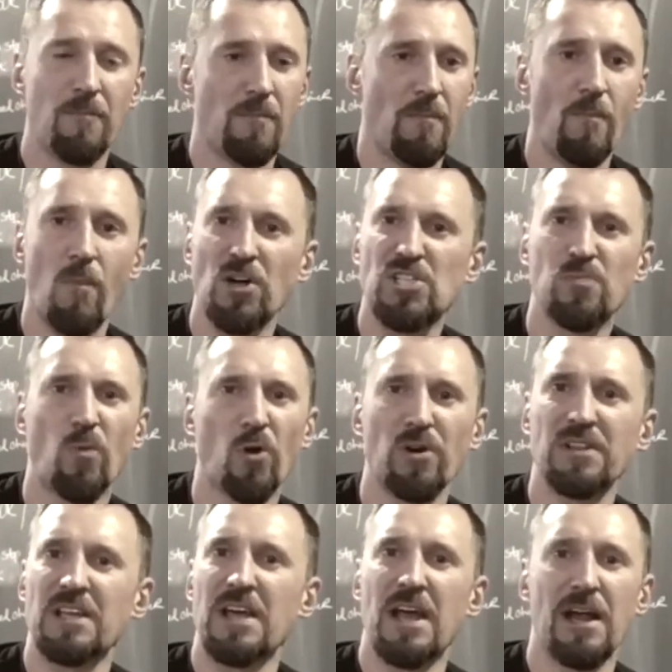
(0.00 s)
much more
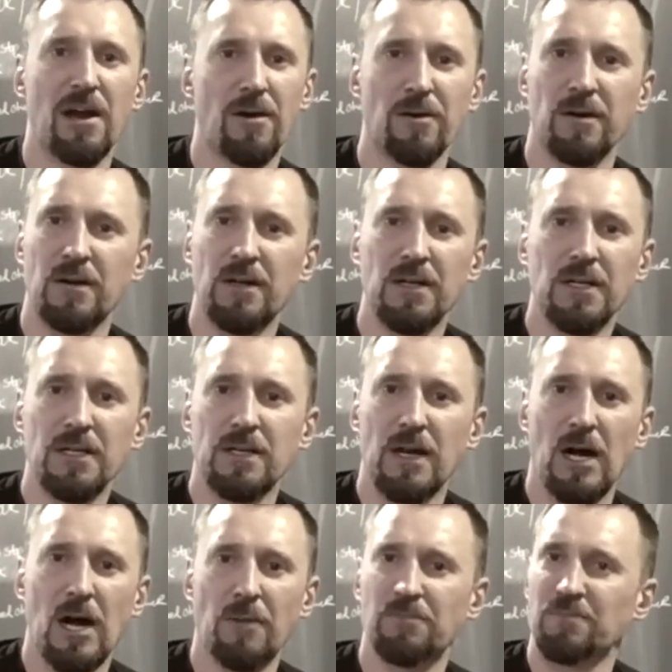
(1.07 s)
in the air,
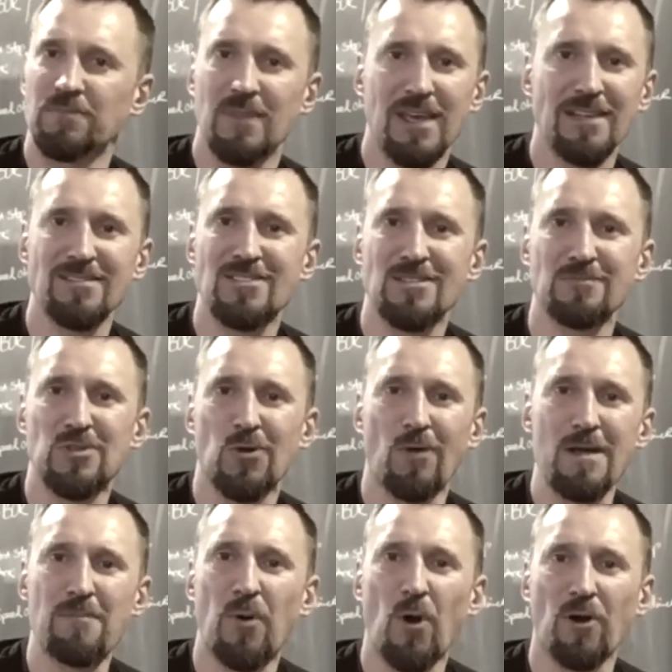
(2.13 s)
hitting some
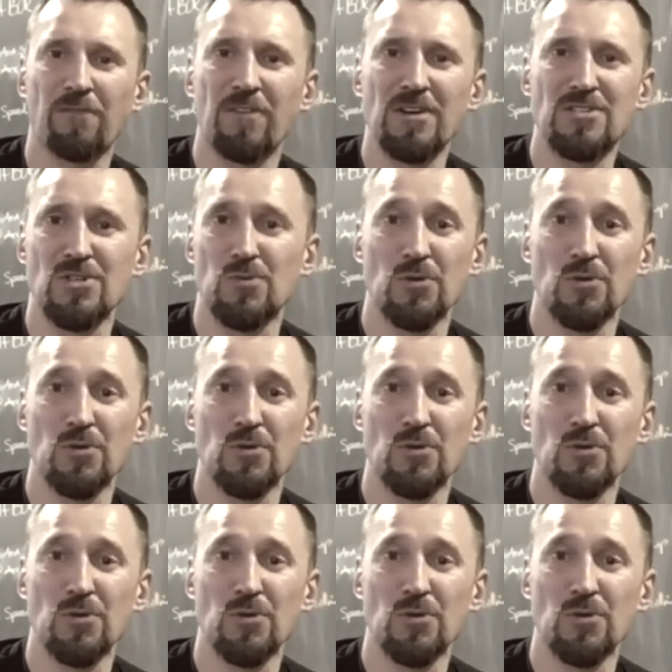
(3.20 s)
terrain park features,